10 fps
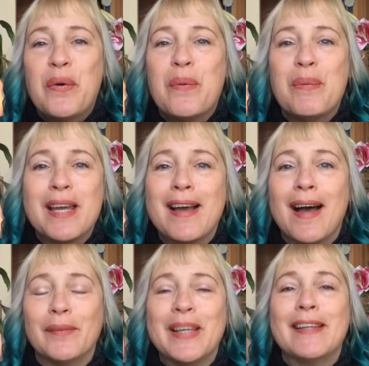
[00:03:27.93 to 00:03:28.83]
we
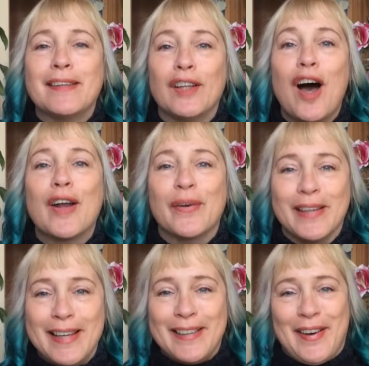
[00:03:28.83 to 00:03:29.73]
hit the
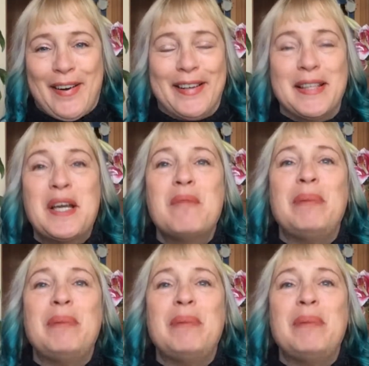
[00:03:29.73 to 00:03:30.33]
lottery on